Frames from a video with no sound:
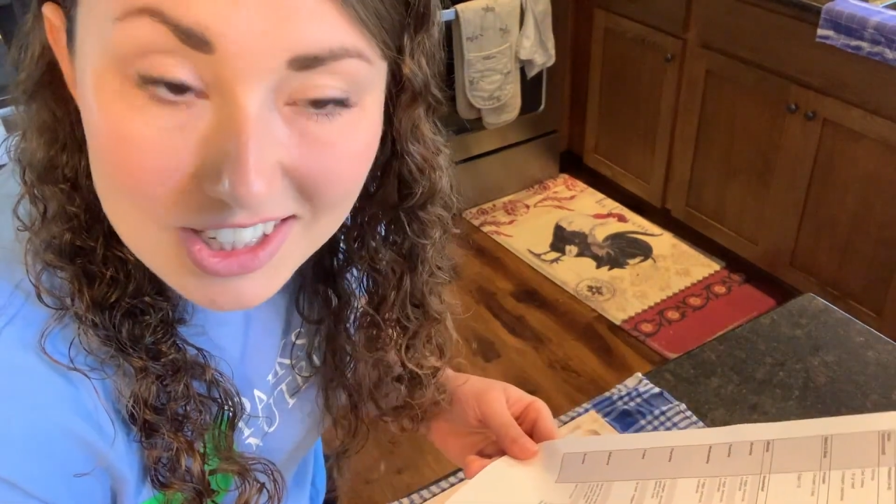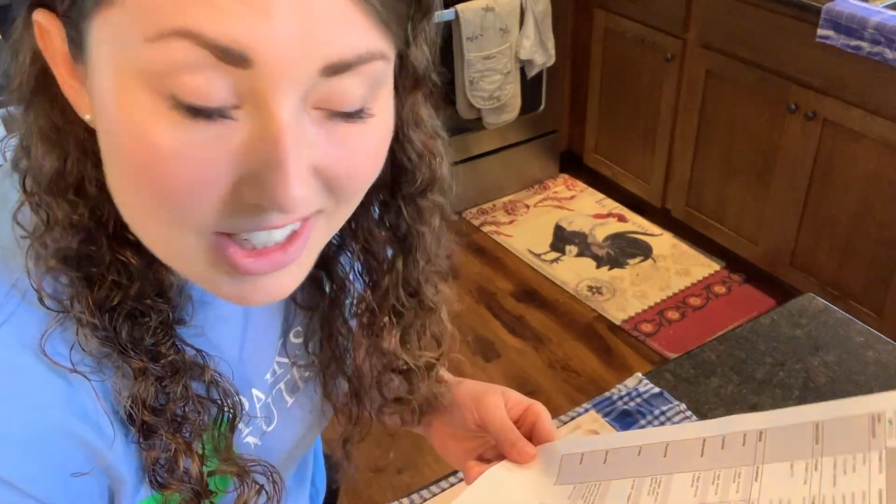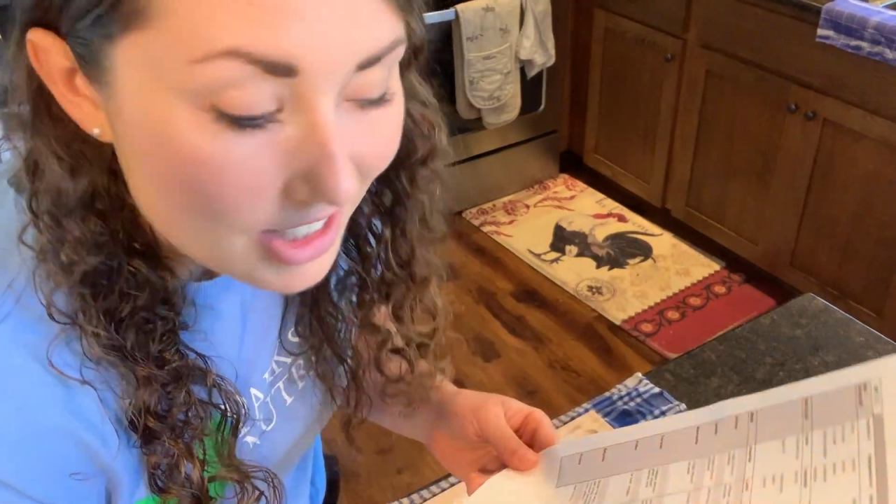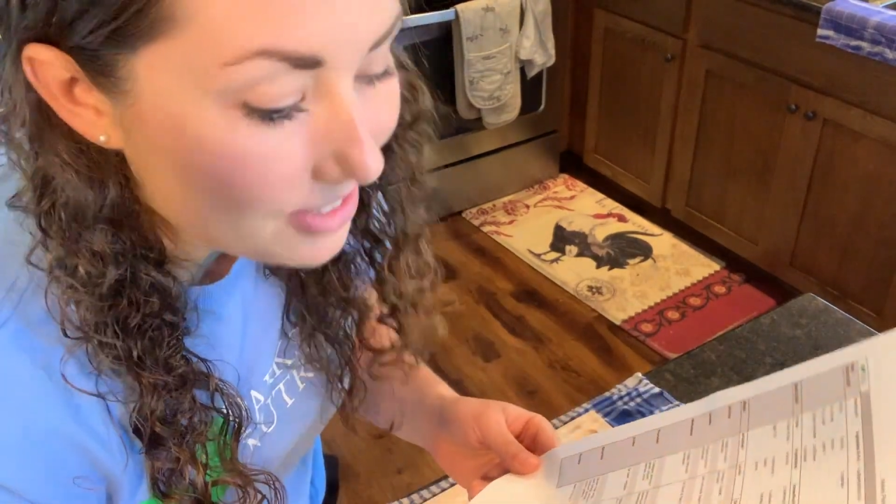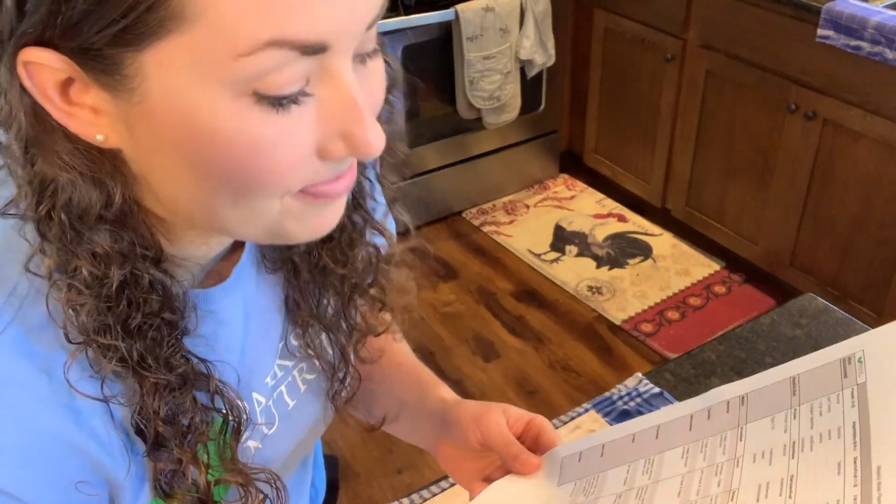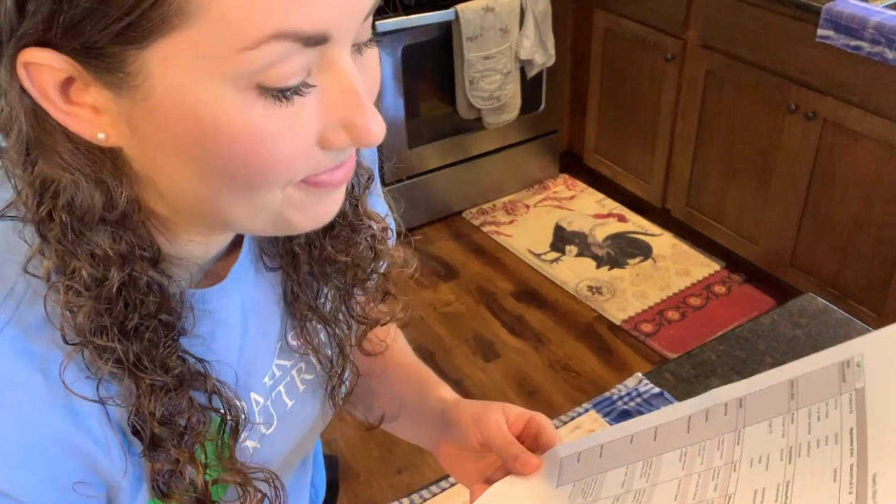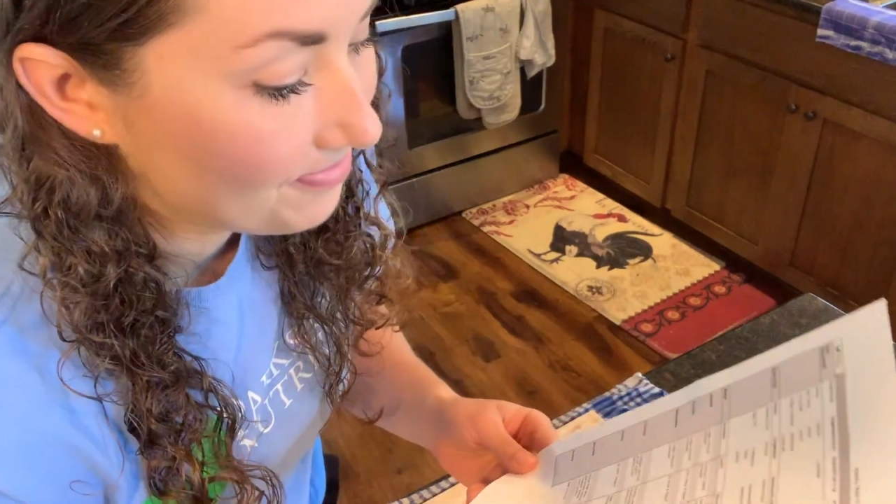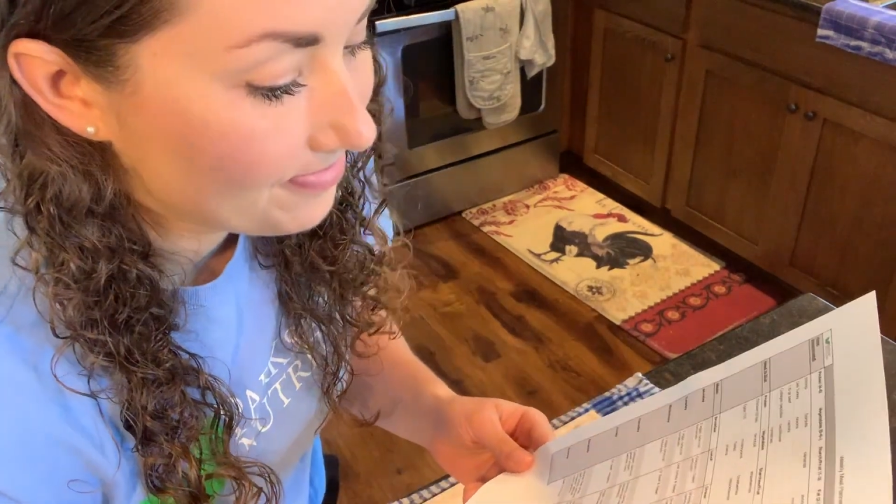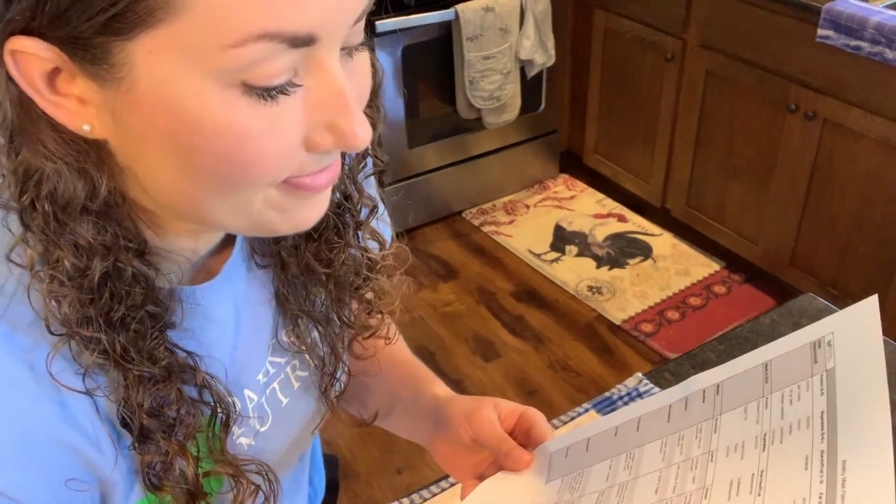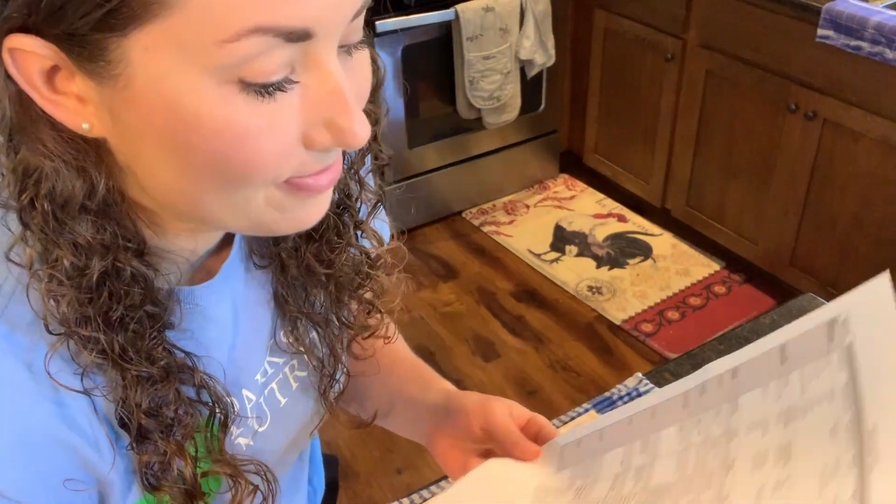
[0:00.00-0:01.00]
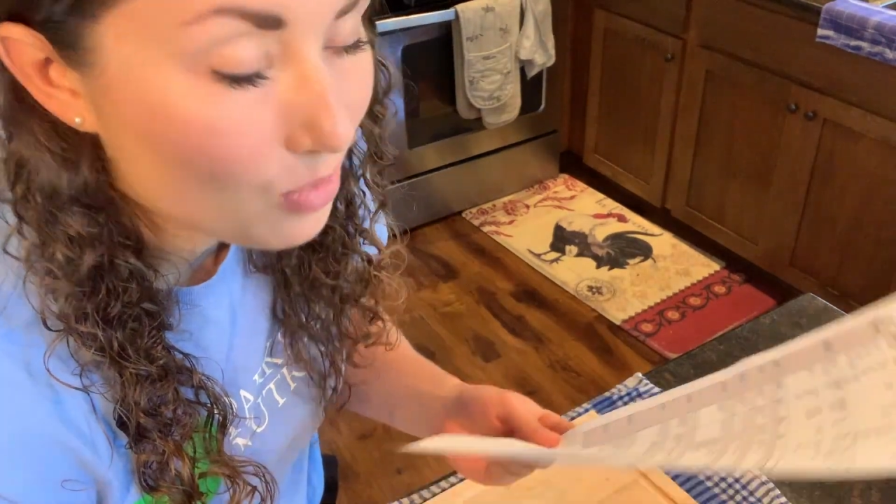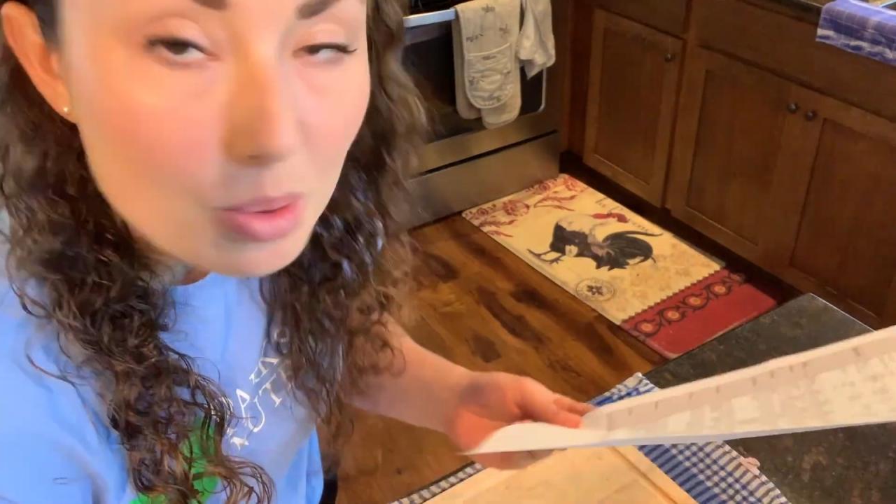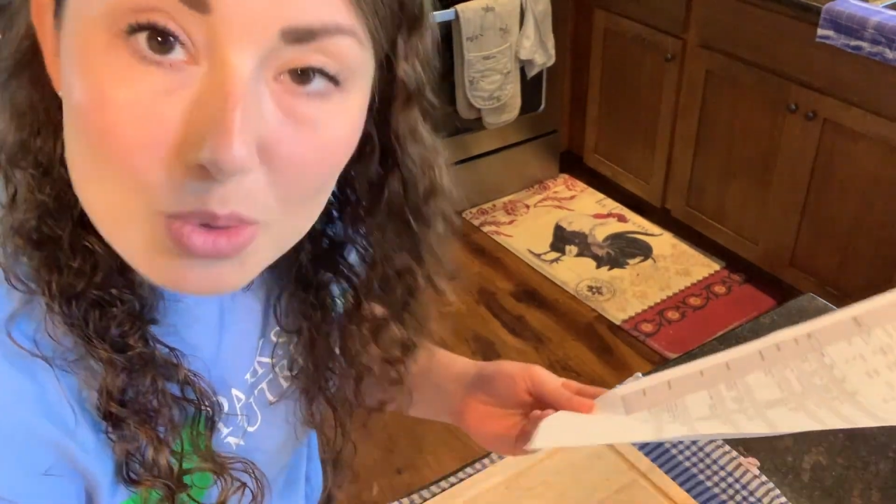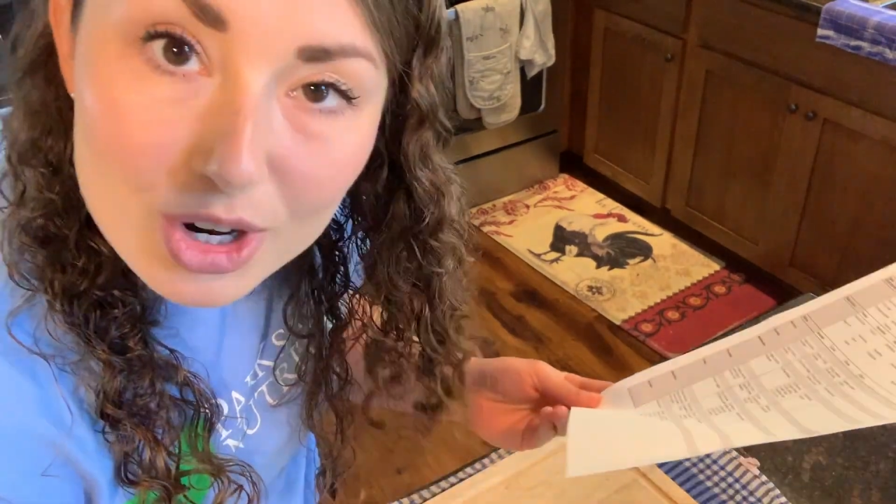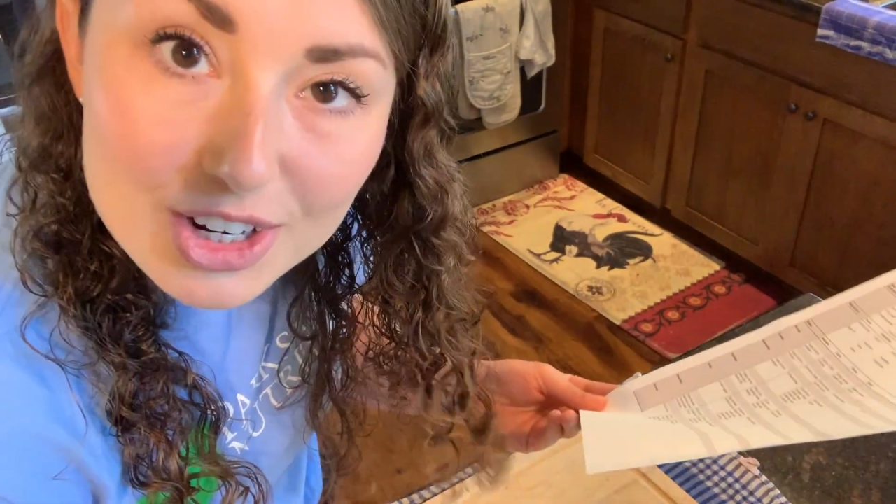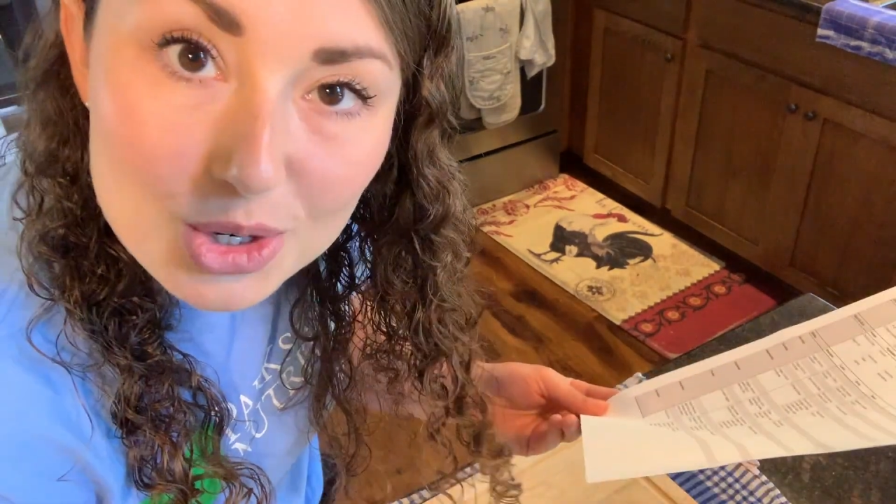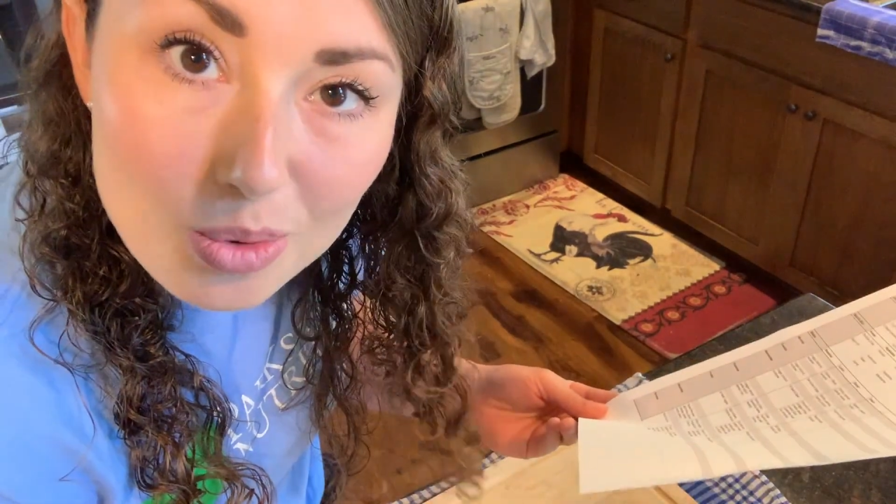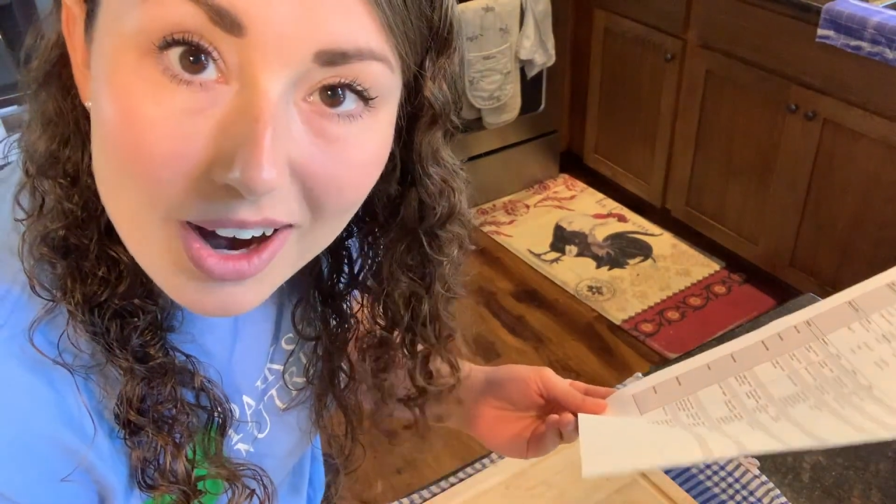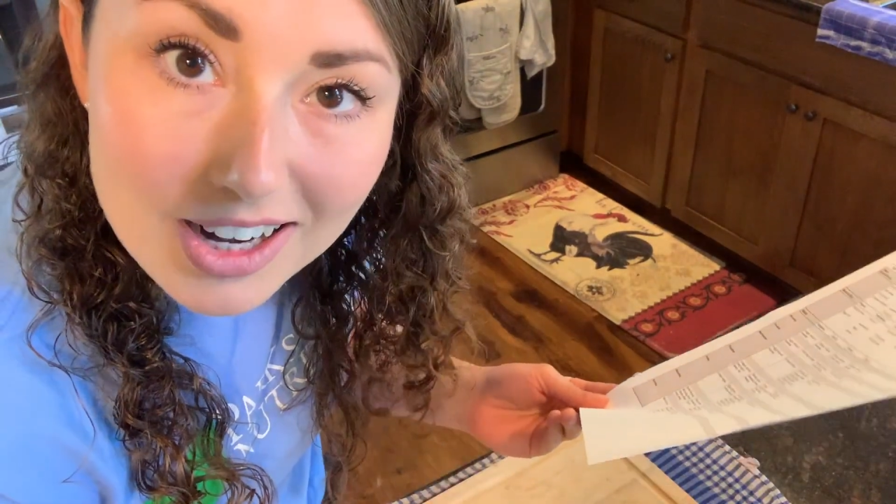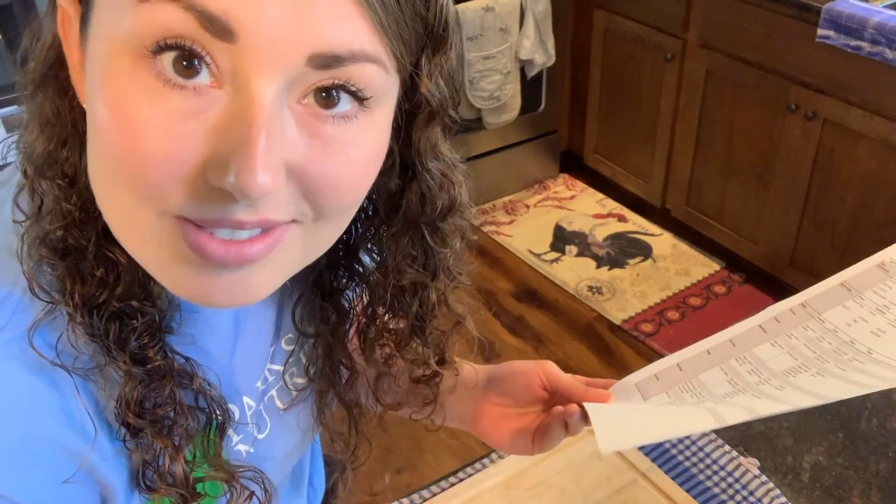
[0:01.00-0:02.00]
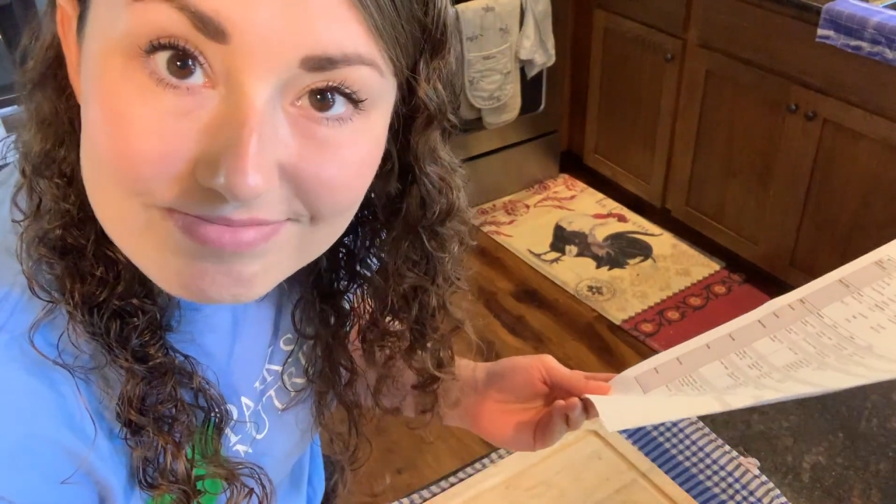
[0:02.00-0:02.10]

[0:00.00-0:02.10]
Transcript: you need. What more could you want?